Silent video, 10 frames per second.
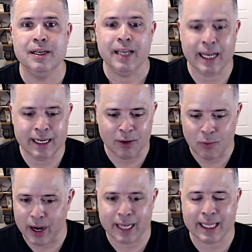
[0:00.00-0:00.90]
in a
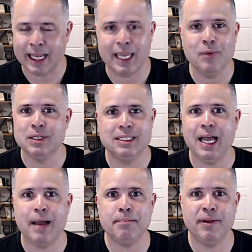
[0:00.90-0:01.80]
way that he was not